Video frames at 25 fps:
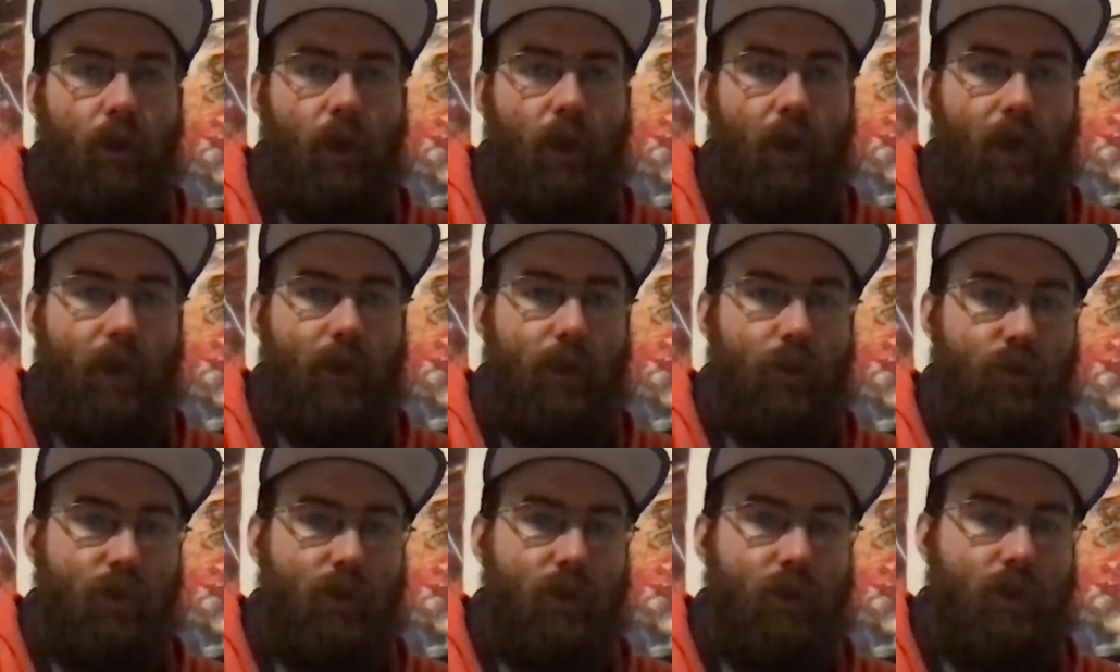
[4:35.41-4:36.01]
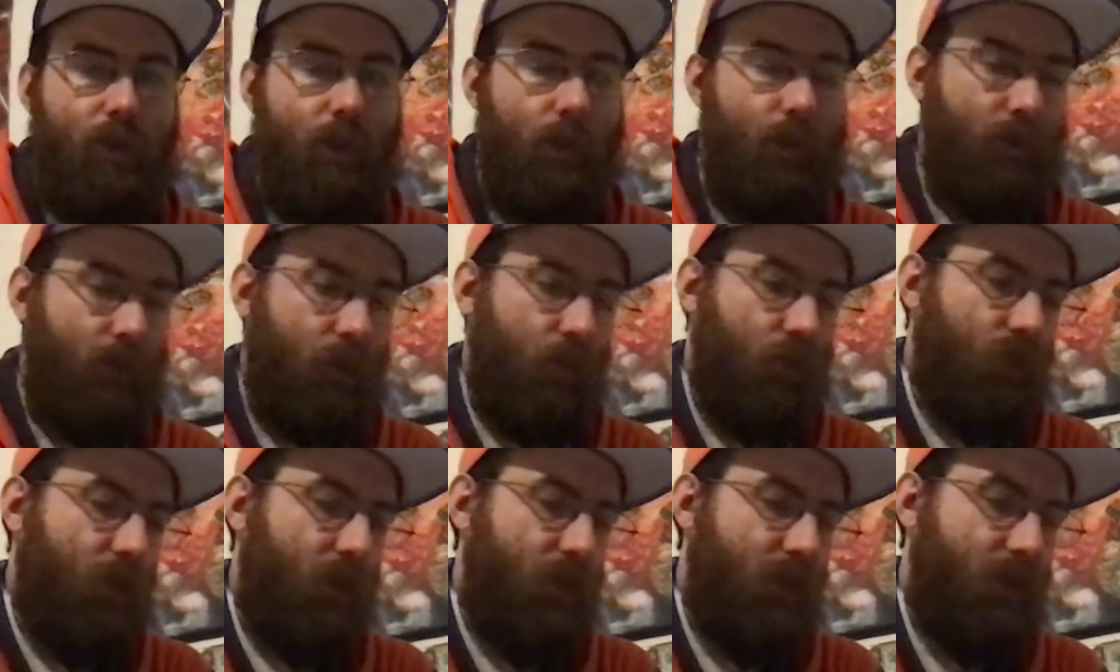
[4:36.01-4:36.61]
I usually don't
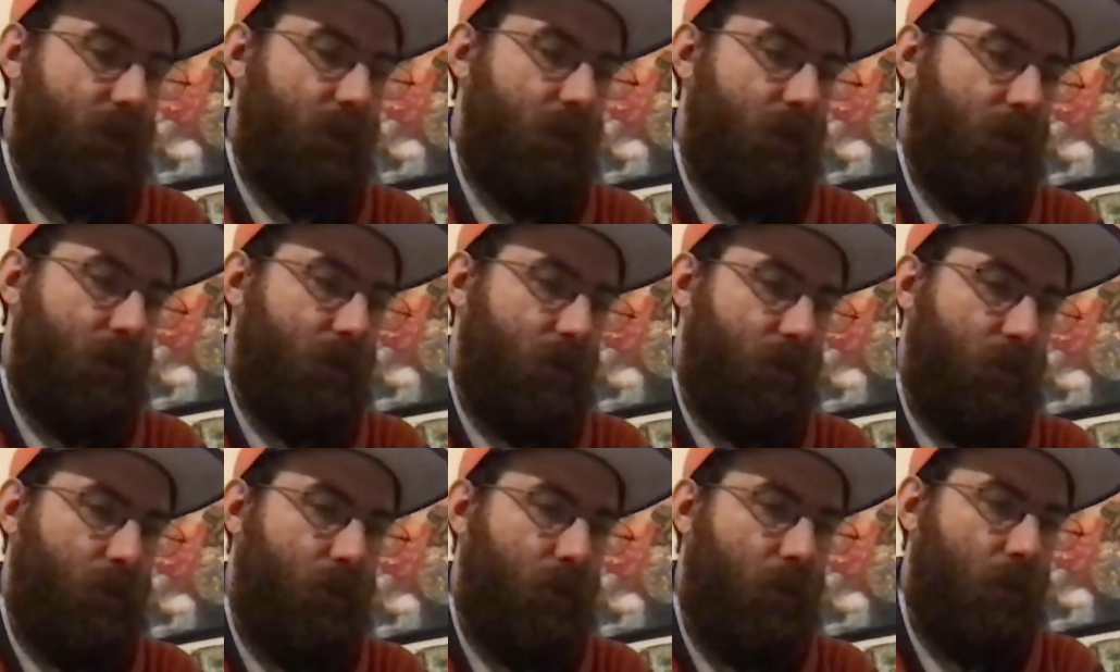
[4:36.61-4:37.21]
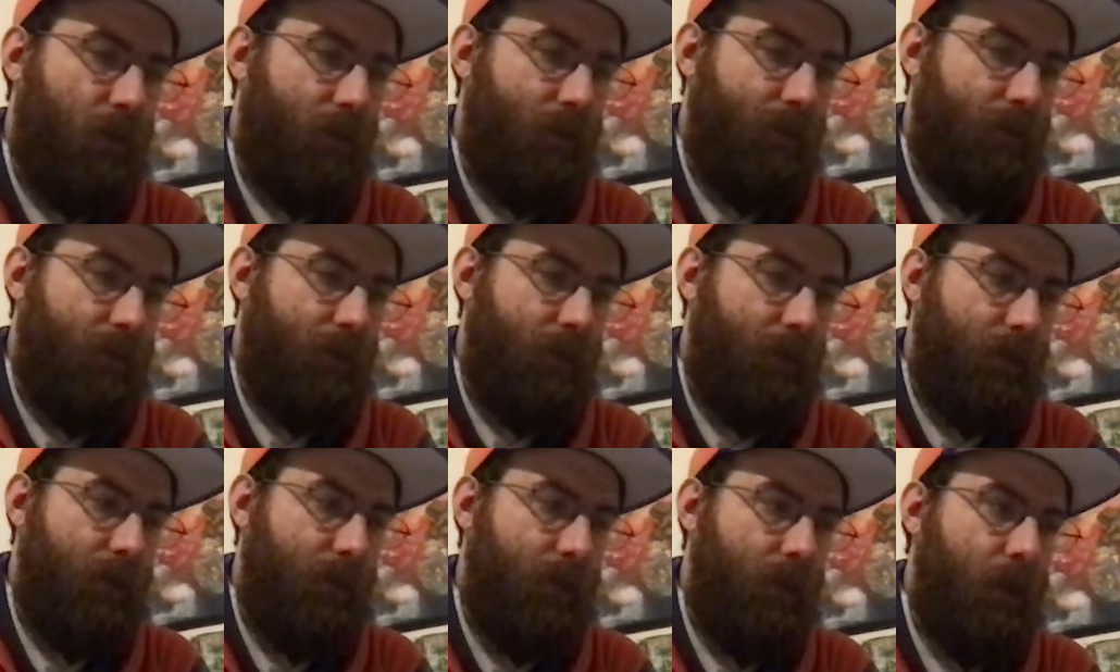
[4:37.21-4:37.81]
address it too
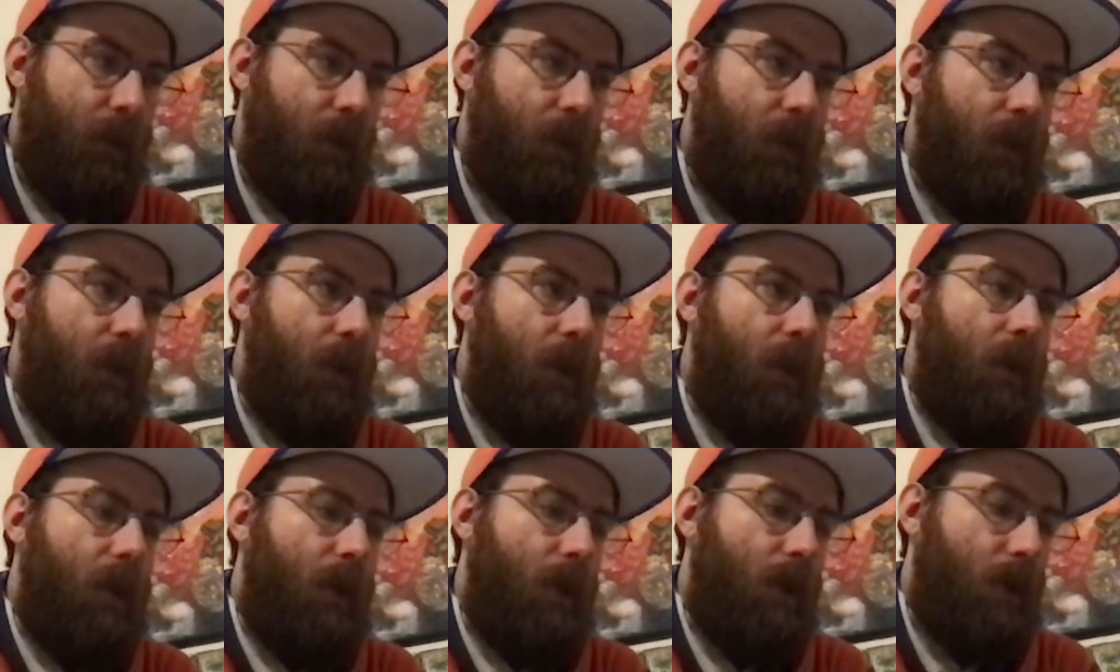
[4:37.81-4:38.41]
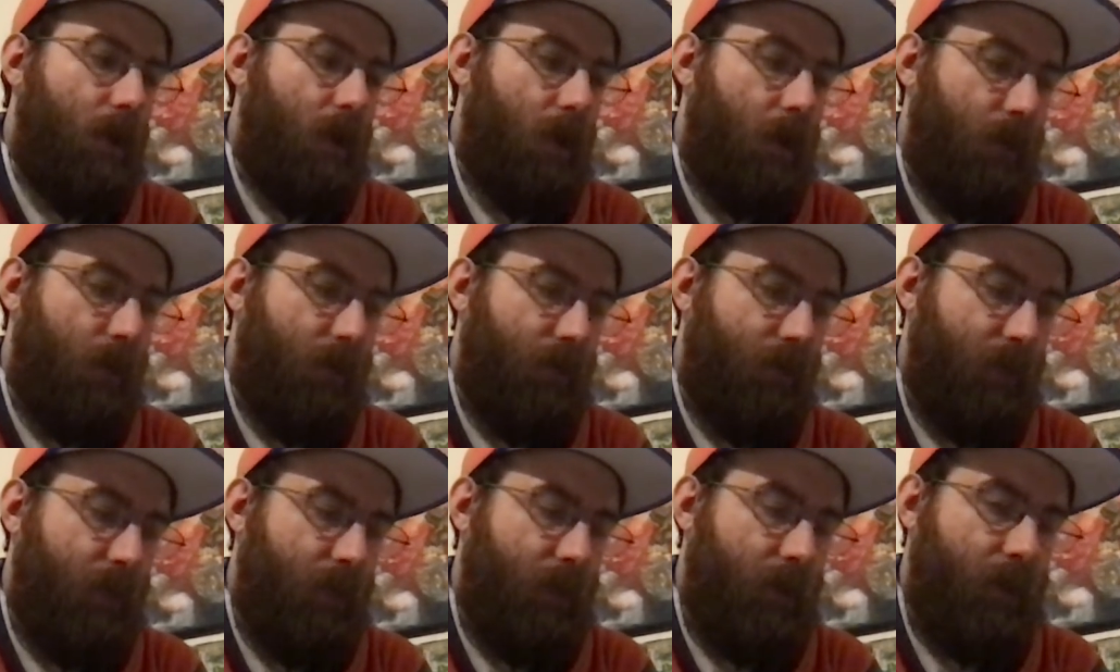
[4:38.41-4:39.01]
often,
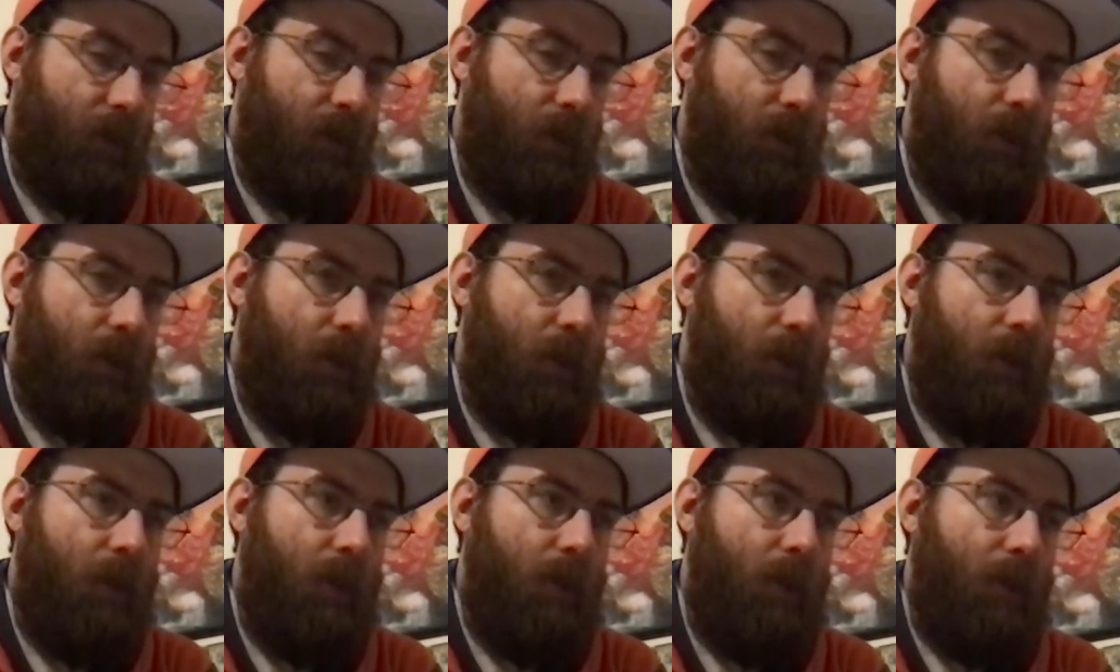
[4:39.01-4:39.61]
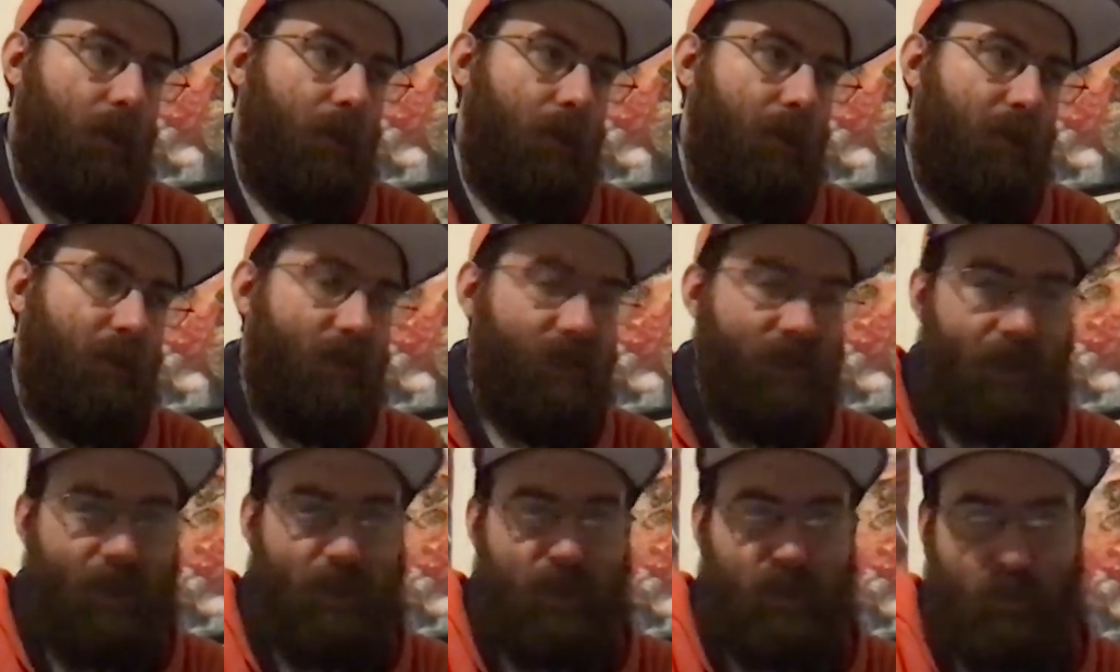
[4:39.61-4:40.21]
but
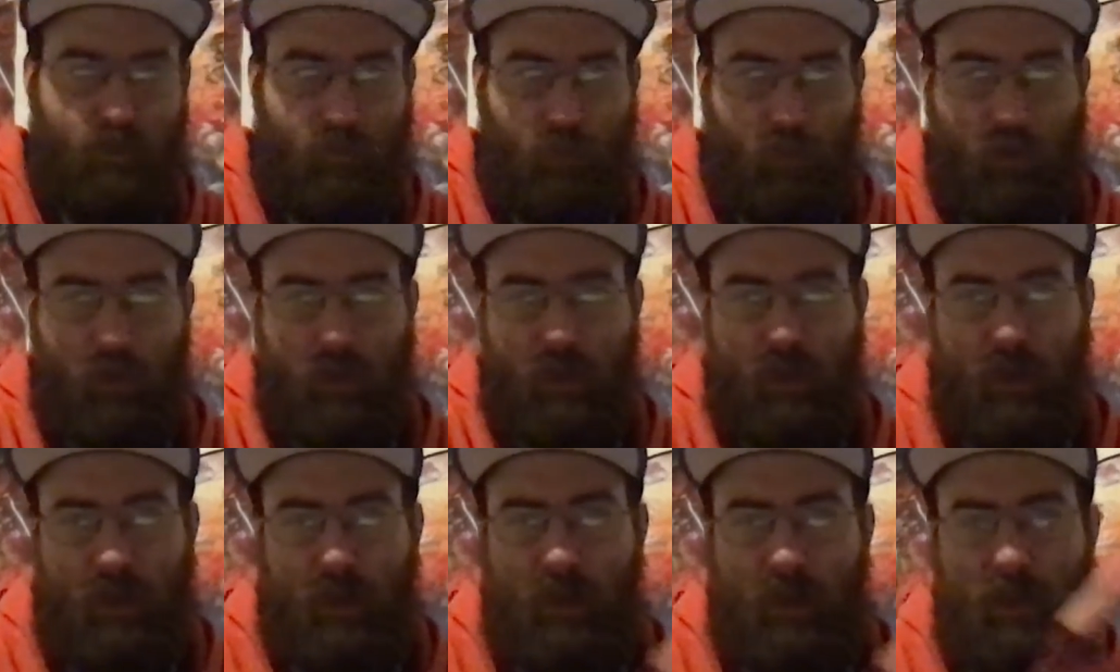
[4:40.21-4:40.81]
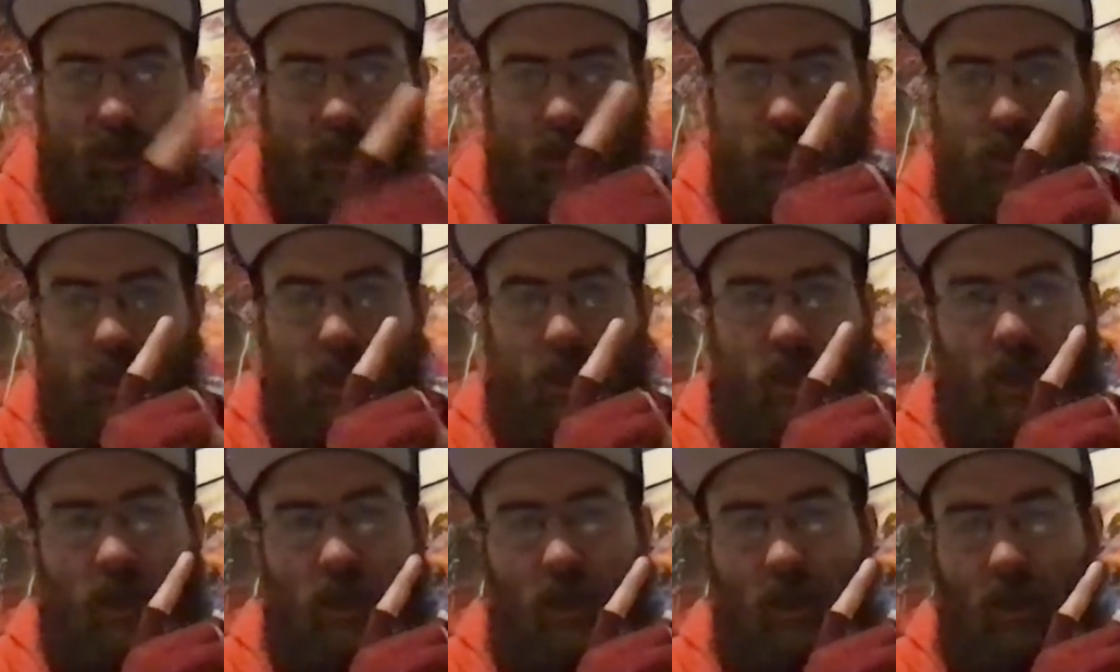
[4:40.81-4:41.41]
that's one thing you gotta
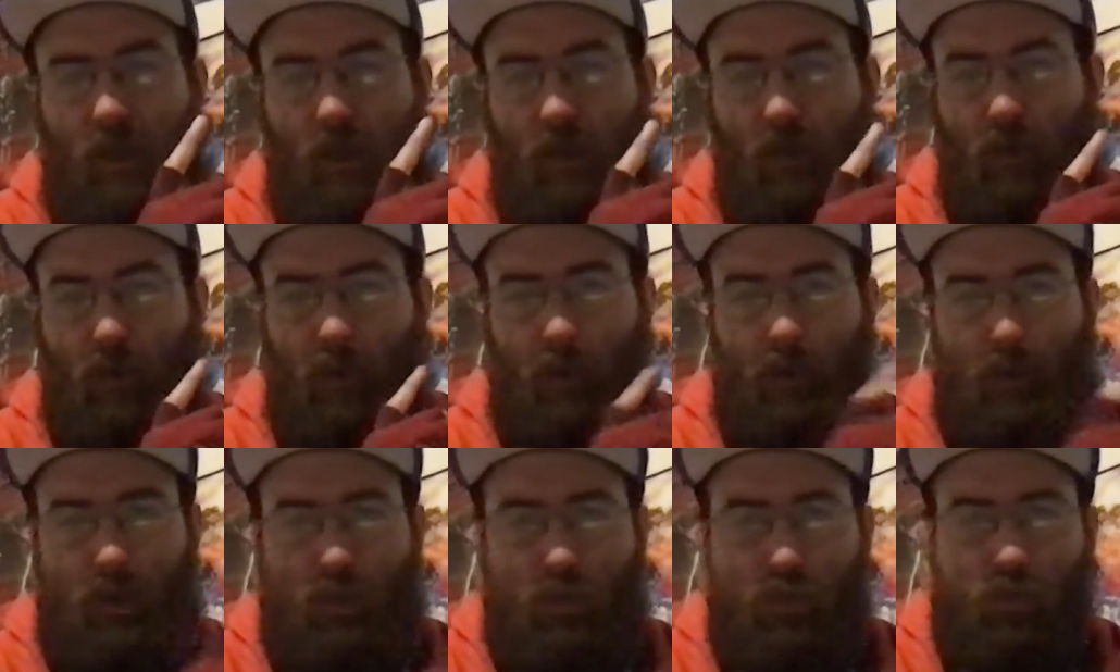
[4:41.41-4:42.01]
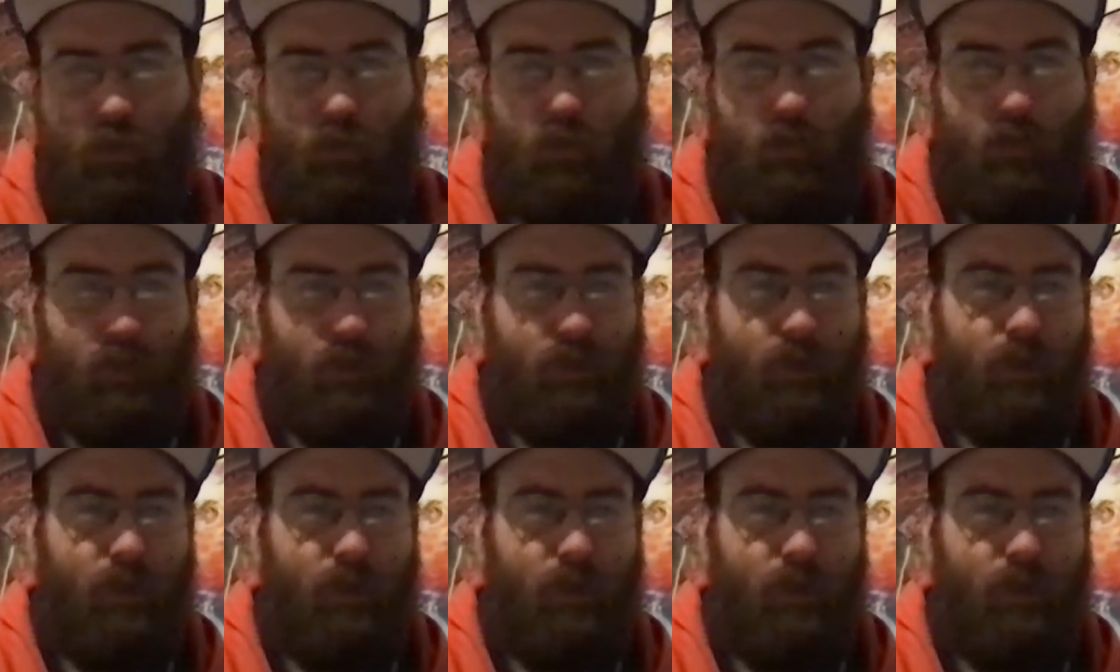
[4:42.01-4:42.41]
take about these rumors.